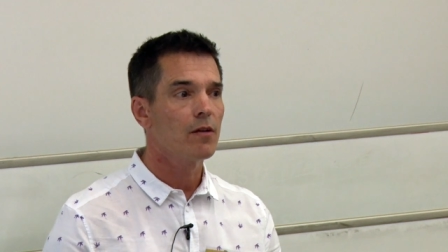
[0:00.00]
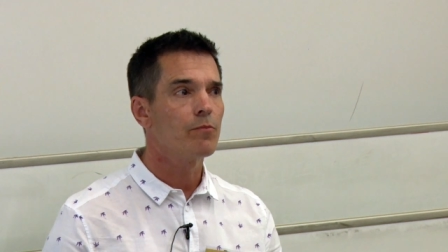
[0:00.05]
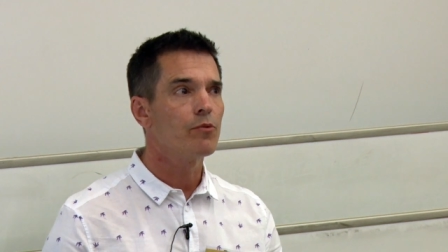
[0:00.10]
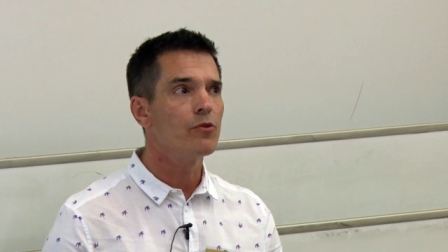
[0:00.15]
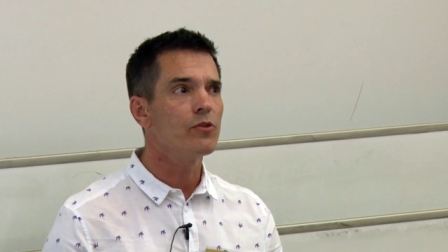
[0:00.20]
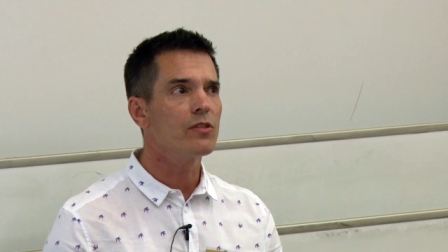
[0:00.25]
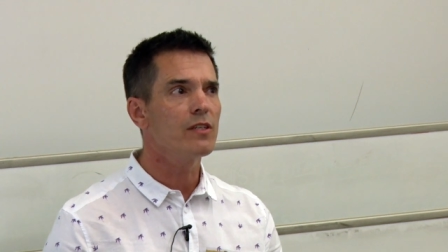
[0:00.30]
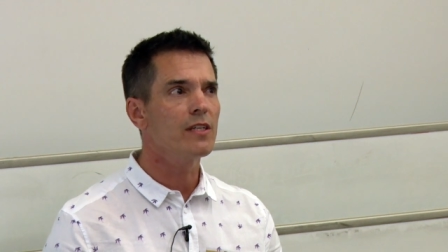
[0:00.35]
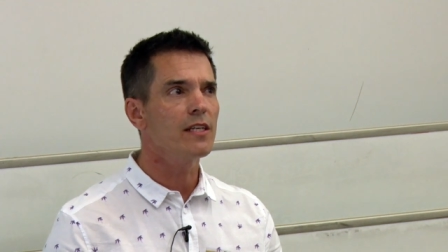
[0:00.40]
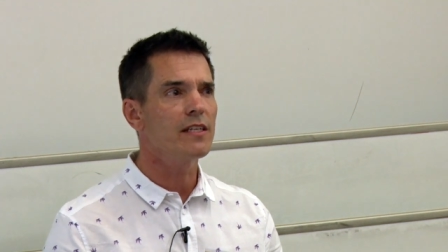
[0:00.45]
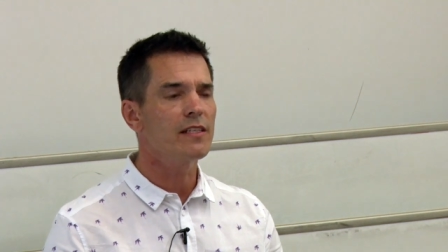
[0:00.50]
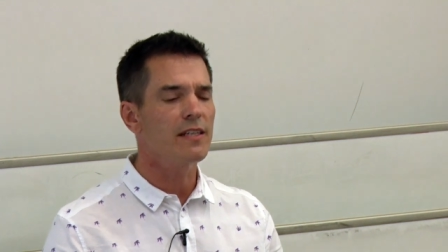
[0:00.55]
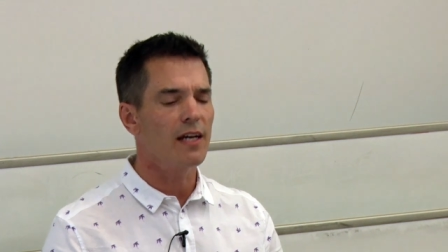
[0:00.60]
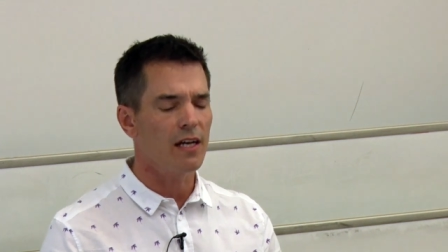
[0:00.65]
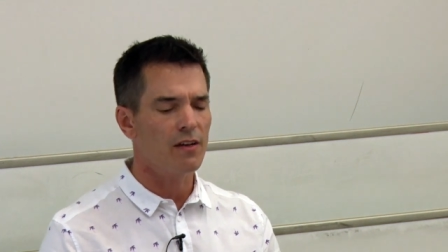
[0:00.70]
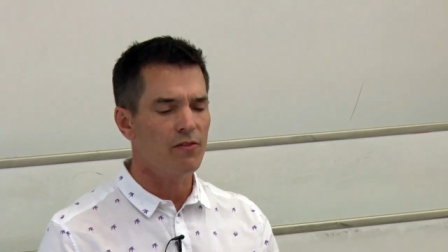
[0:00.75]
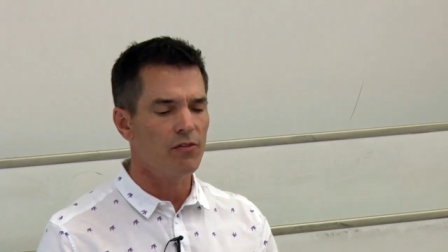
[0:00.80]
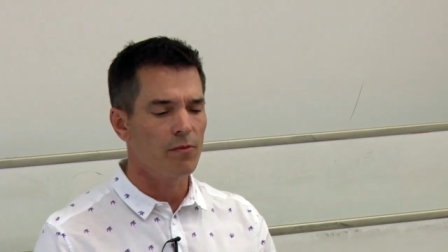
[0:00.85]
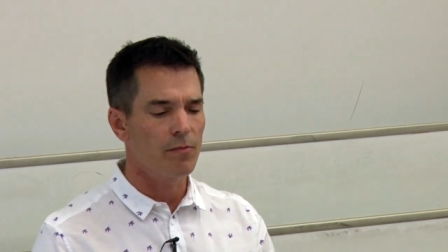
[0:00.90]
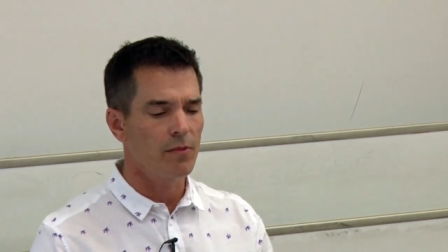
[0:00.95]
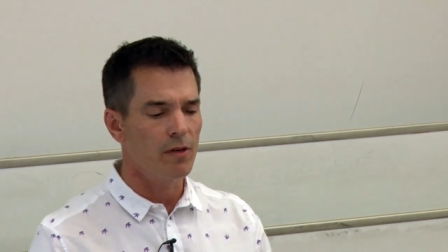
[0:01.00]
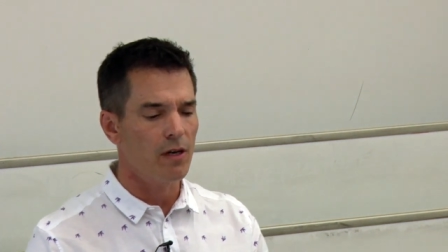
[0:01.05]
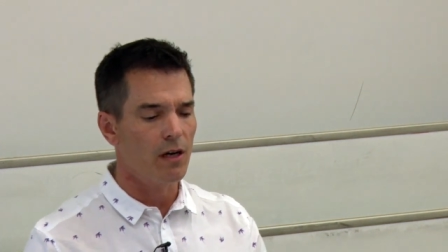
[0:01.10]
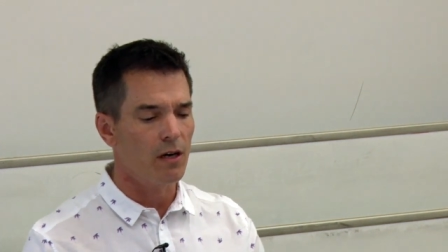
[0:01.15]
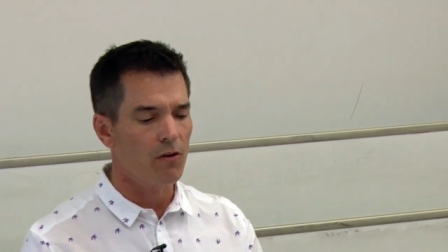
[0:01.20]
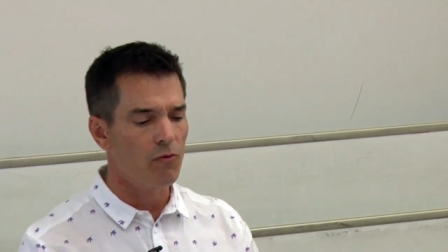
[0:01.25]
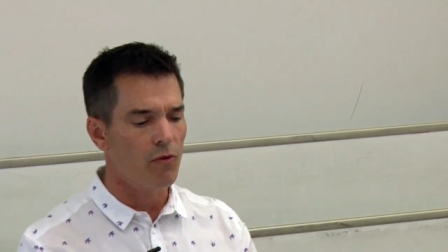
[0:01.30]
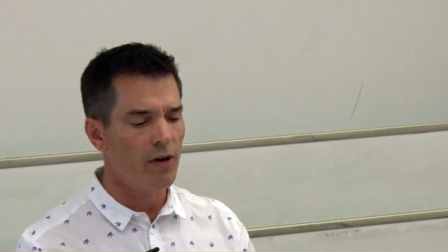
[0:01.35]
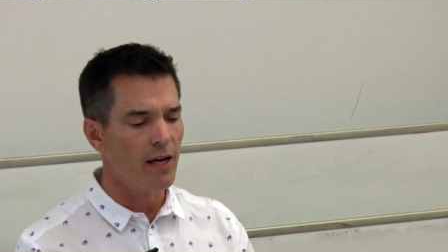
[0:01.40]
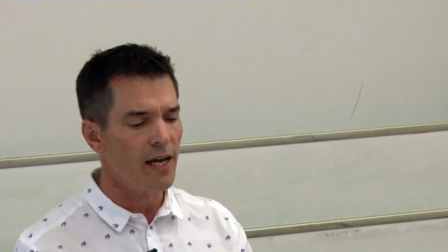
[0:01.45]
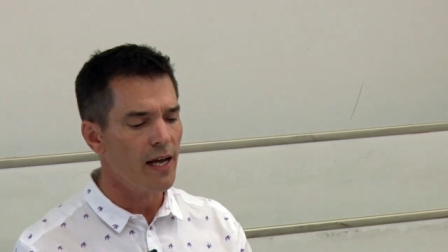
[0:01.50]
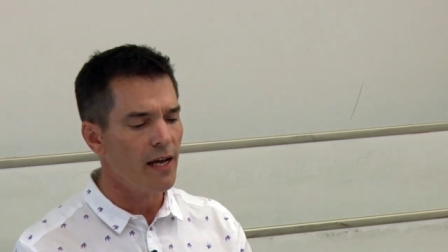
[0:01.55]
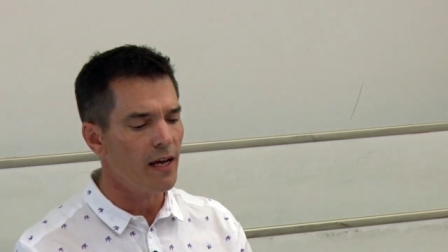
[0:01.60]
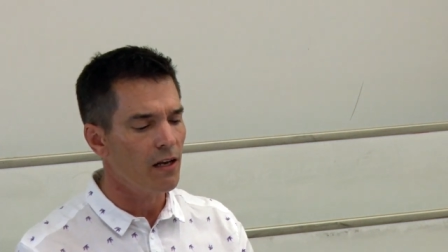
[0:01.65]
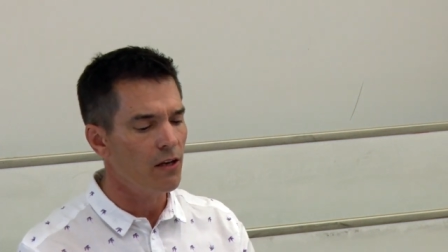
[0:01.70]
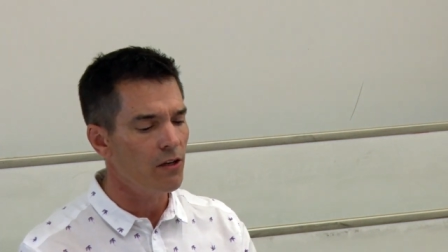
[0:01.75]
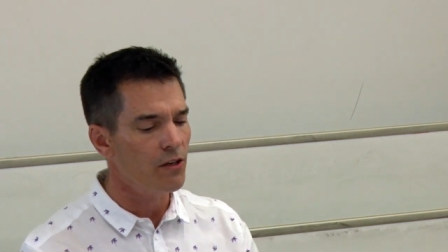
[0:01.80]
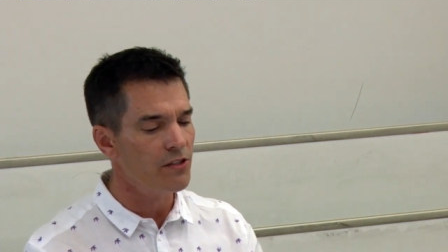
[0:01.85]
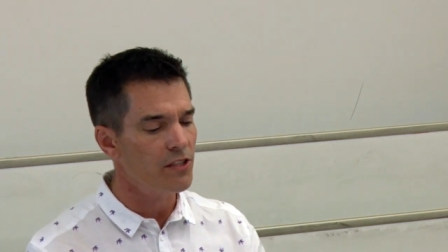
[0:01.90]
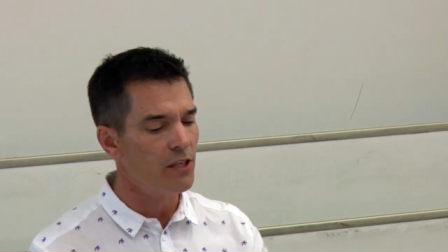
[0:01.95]
Bruce Lee died from a rare
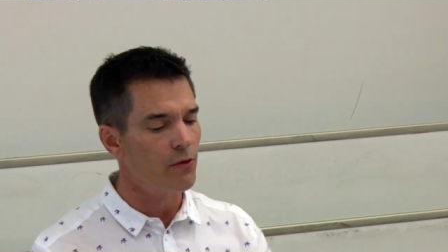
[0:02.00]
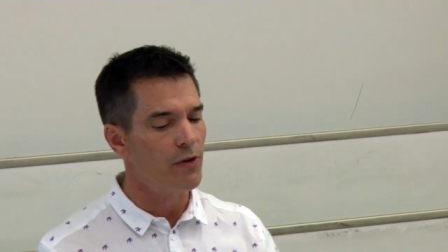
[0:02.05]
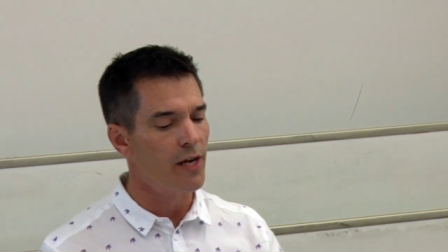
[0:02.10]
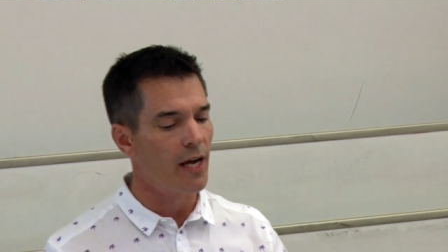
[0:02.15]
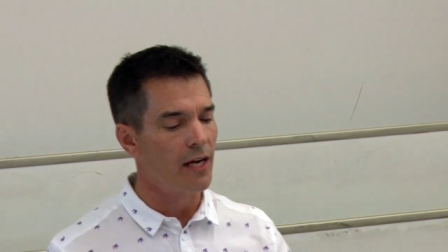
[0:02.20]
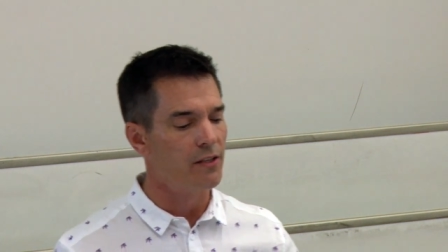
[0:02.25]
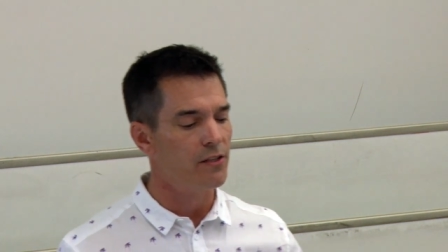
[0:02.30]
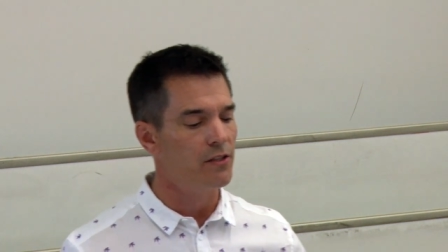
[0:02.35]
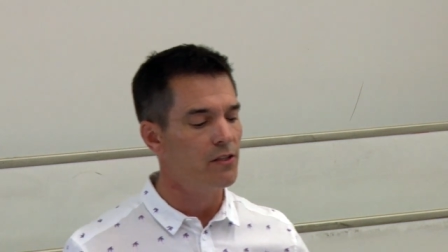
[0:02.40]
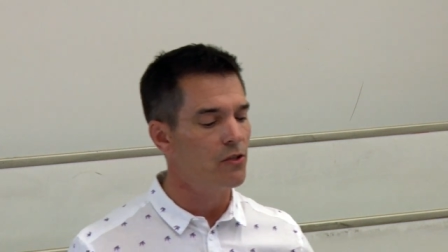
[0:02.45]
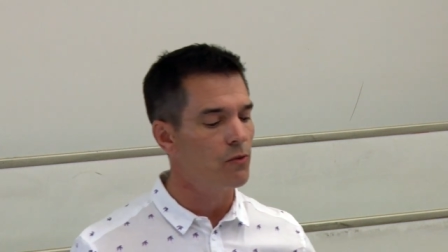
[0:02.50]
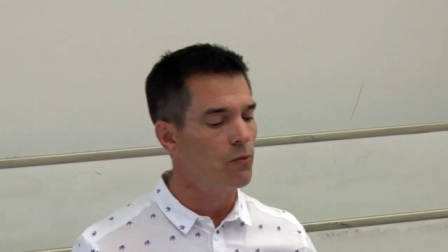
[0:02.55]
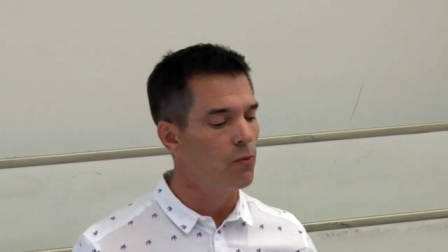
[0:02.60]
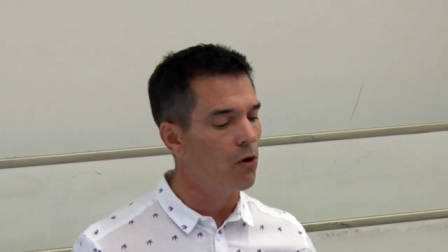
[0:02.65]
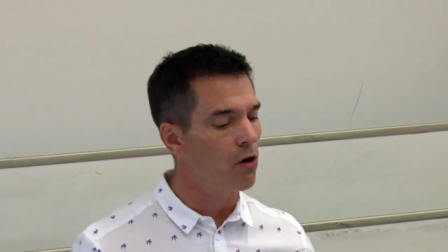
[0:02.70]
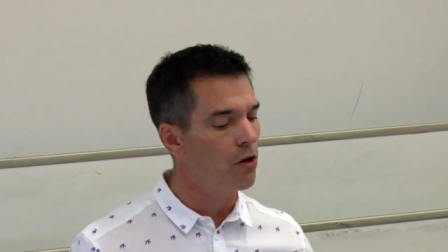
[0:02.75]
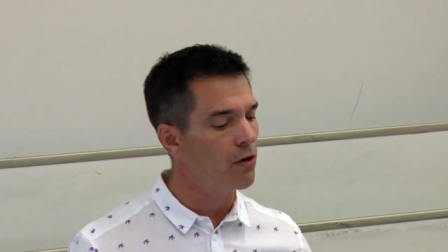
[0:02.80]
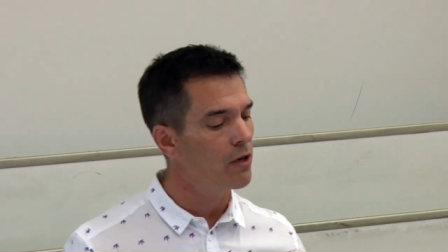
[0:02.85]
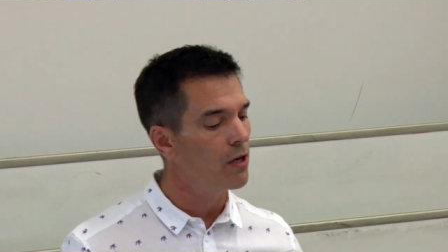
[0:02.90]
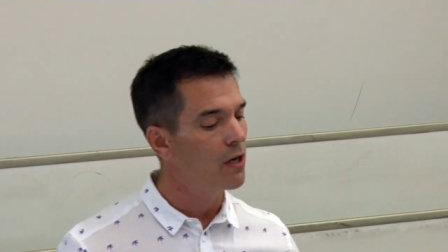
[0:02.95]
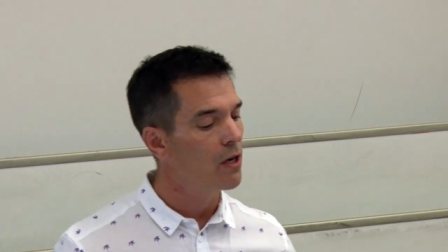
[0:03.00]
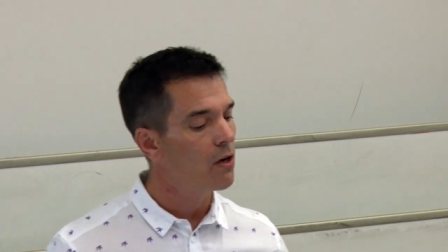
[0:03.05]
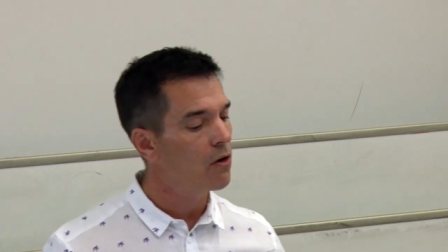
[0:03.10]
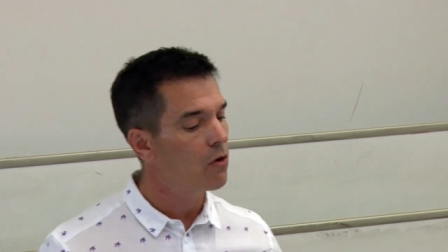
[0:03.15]
allergic reaction to one